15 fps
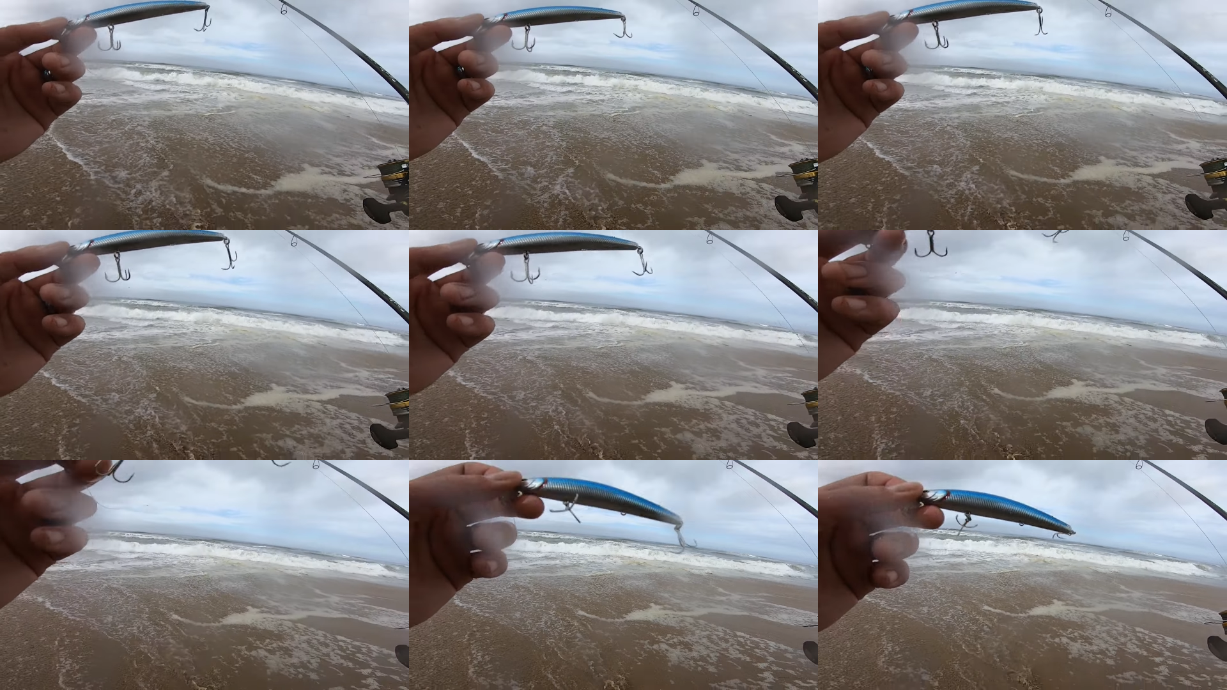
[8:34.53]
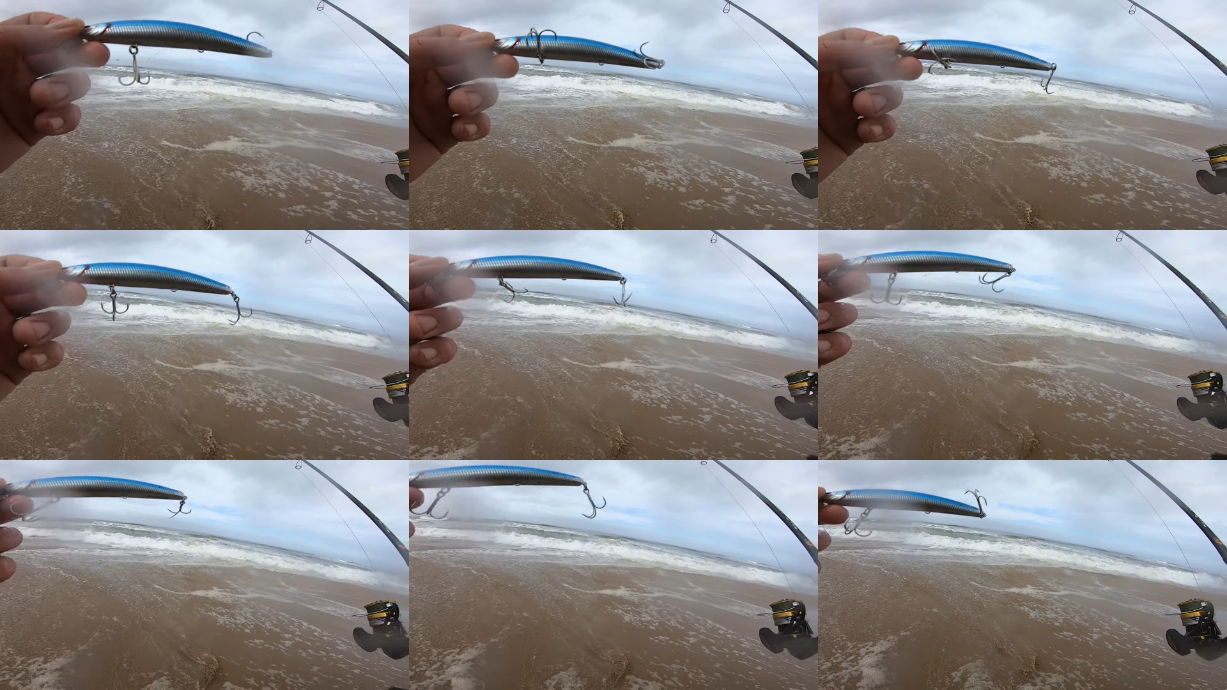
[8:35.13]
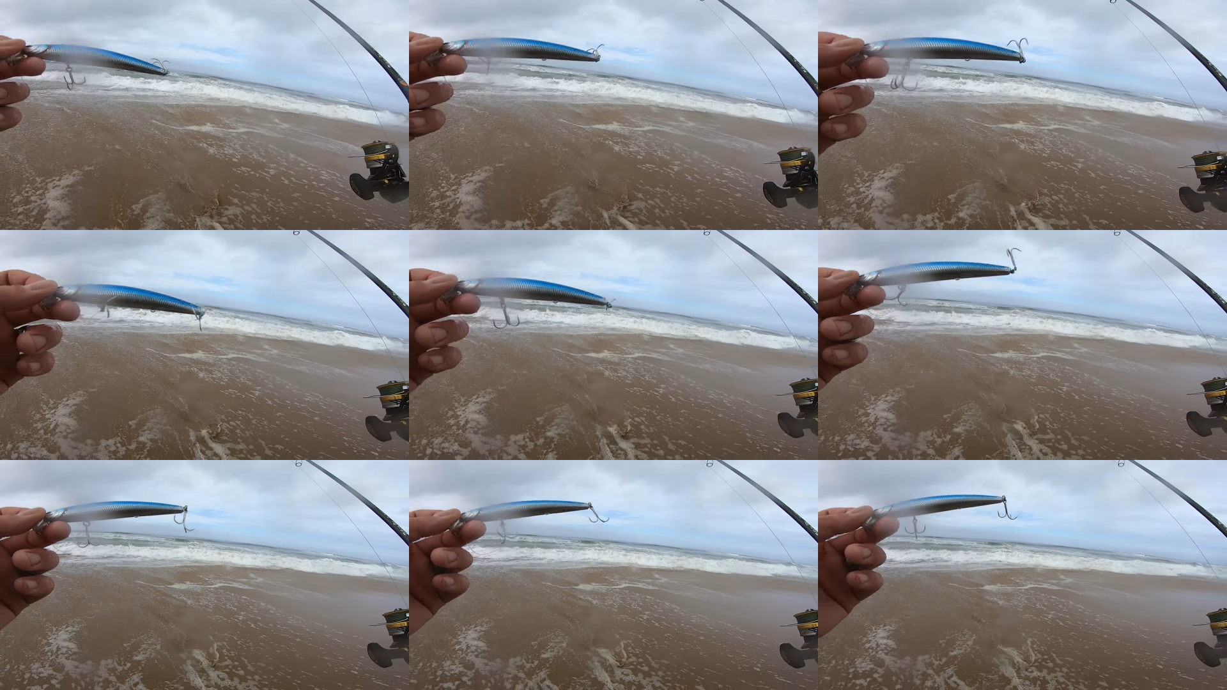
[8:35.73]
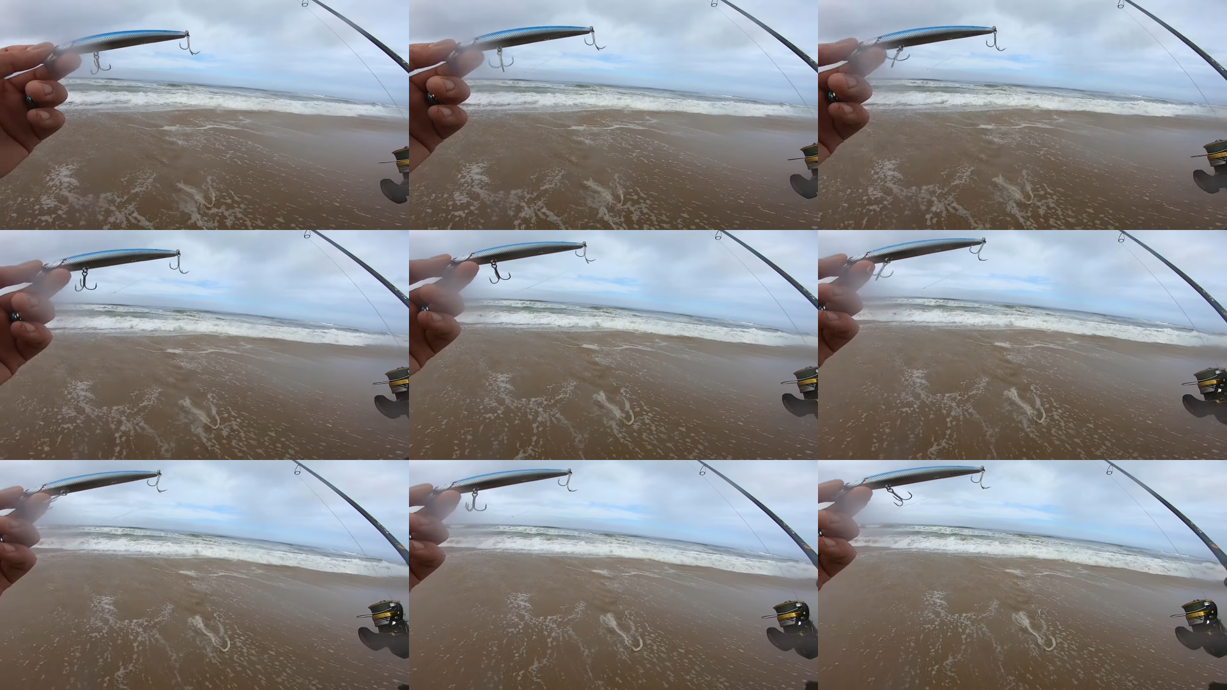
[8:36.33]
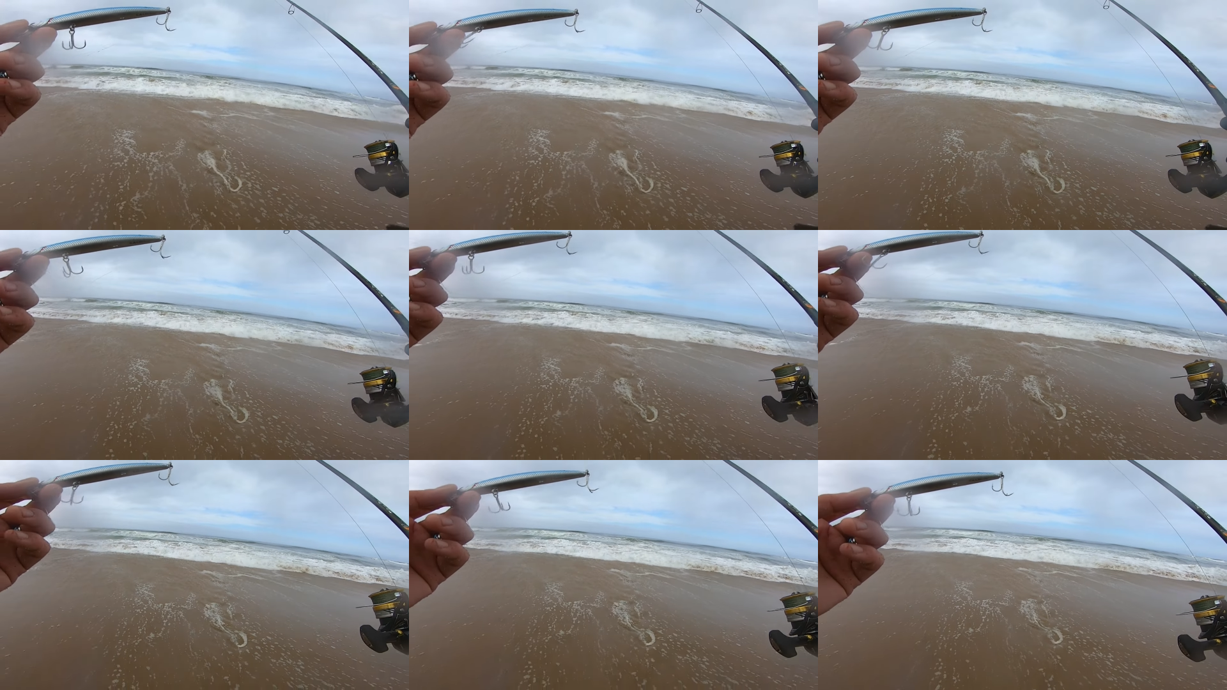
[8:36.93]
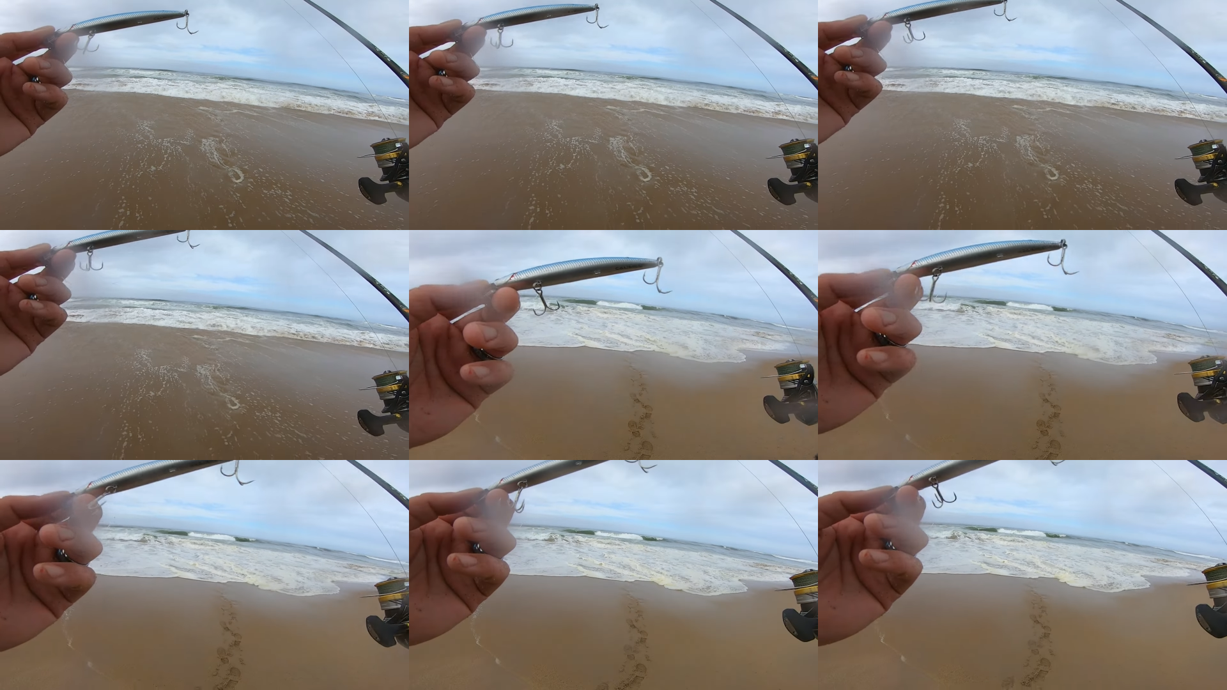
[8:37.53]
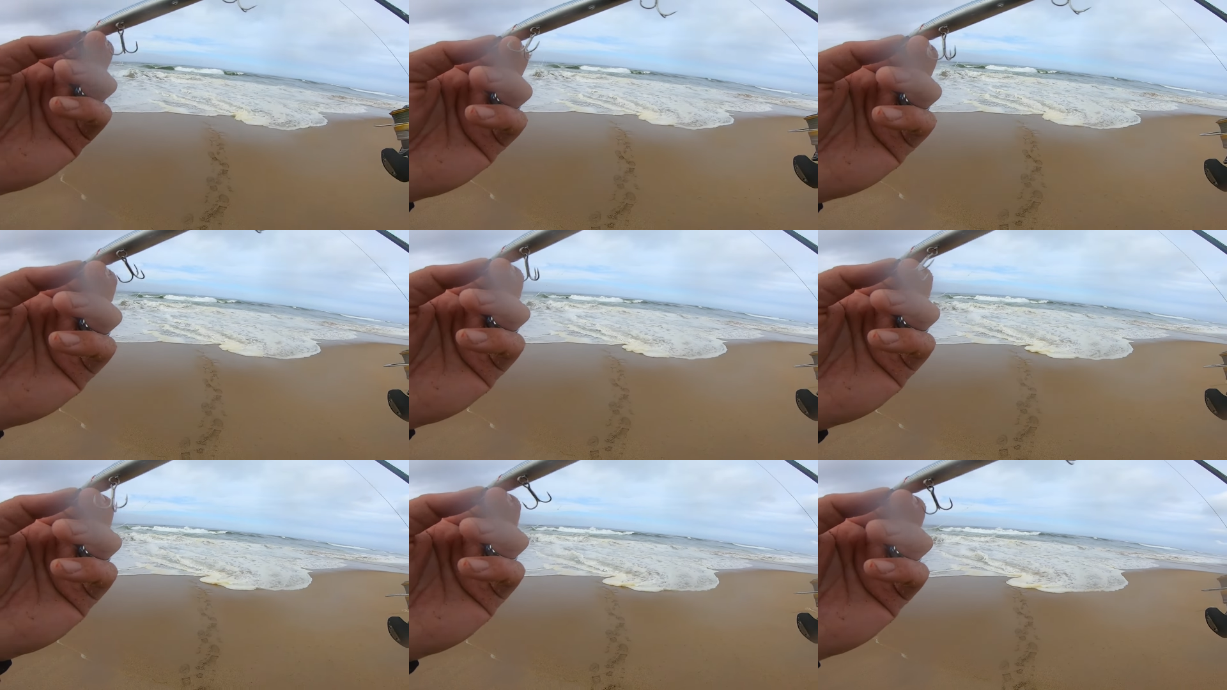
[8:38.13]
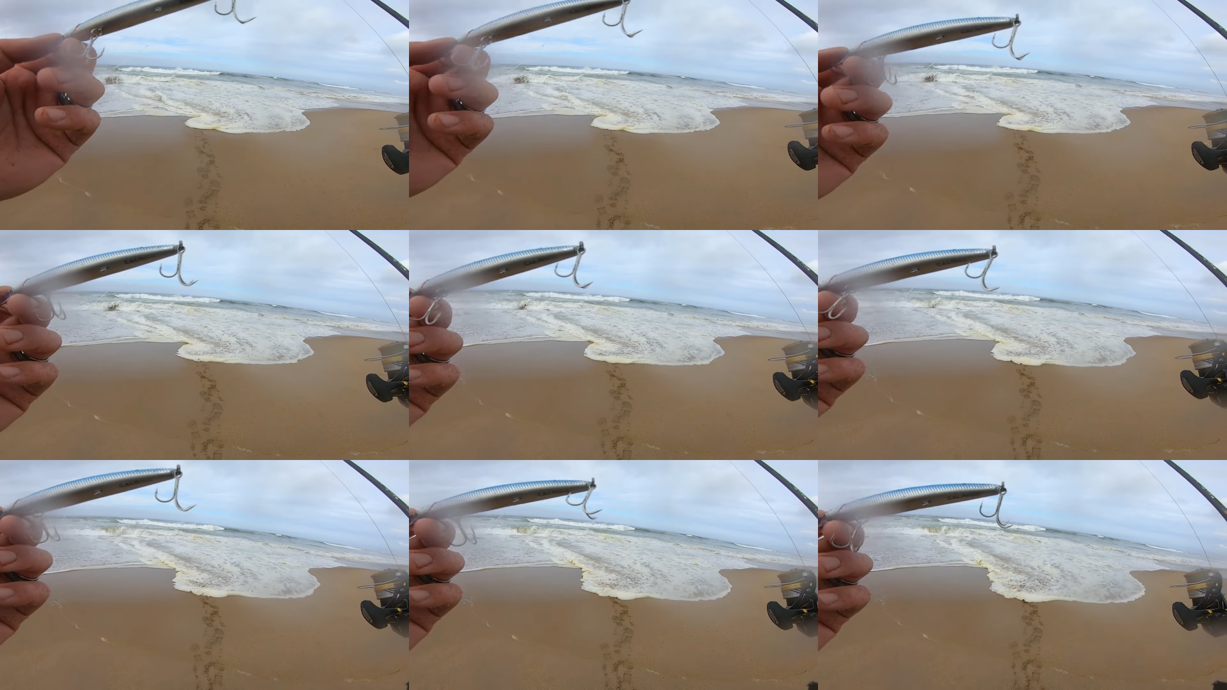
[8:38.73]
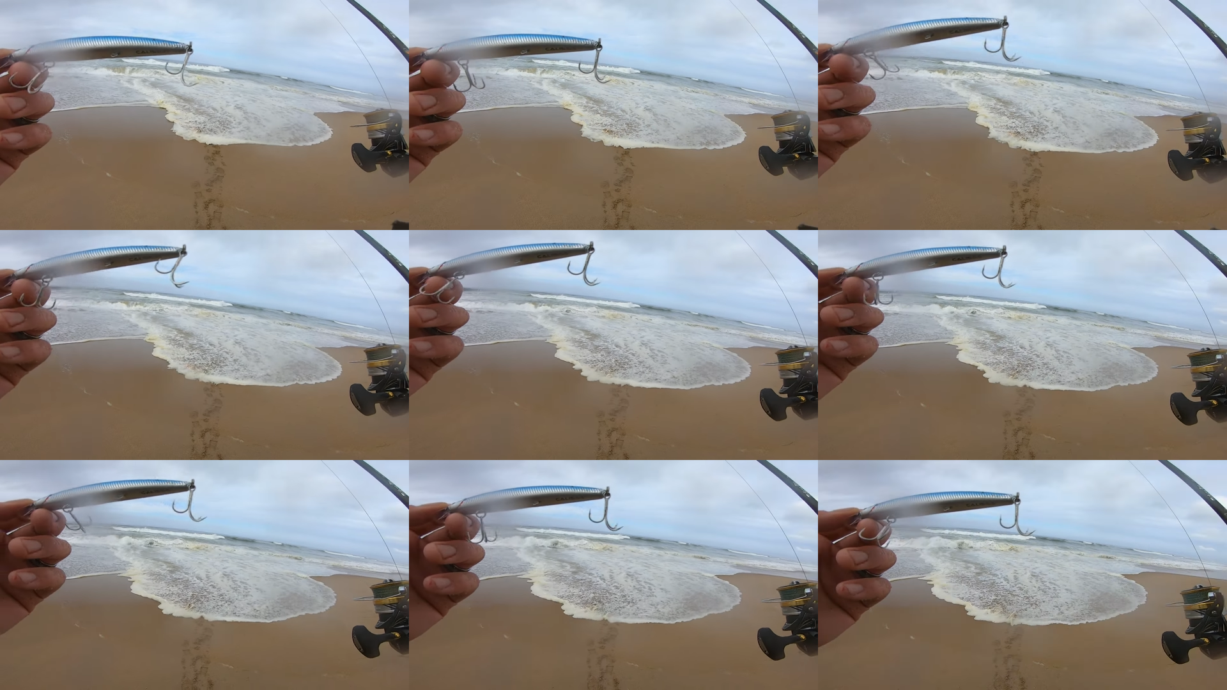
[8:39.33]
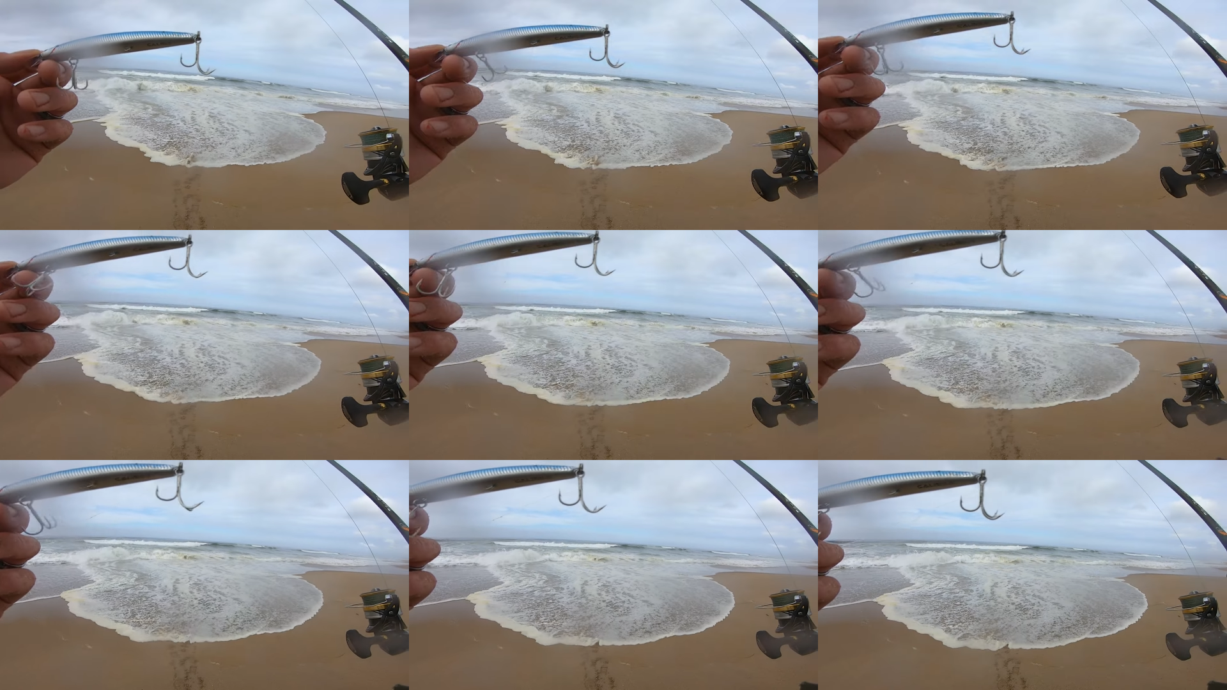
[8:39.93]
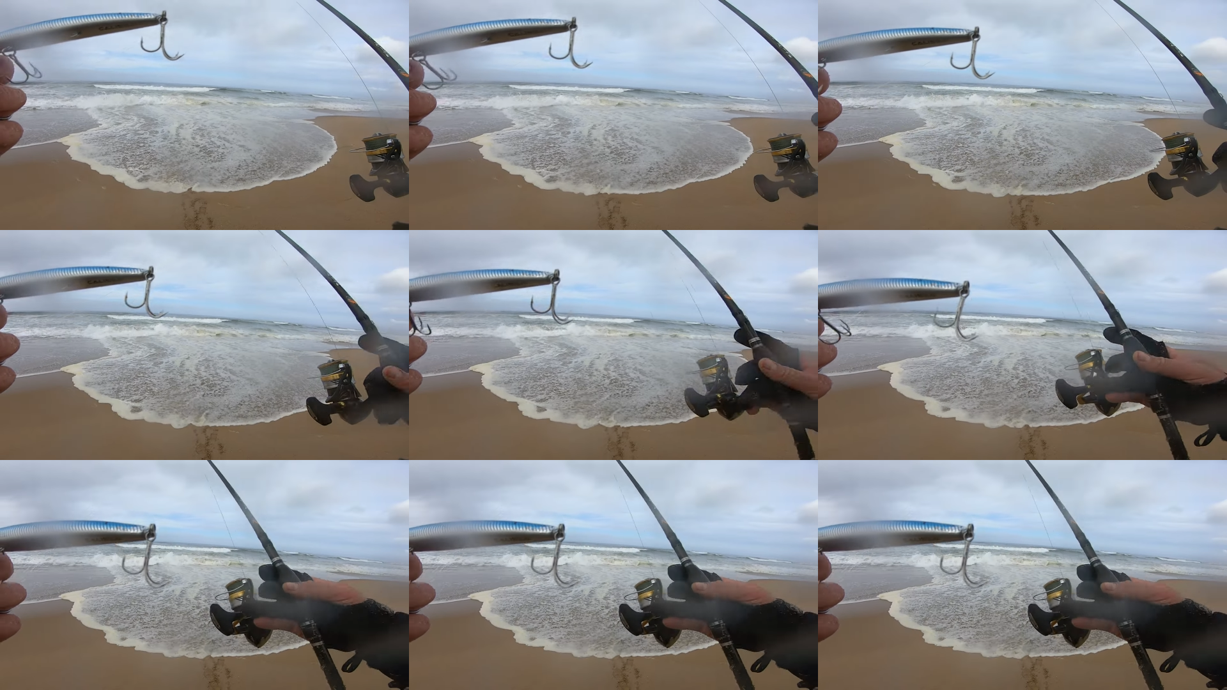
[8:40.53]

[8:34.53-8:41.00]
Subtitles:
No face is visible, so there are no lips to read.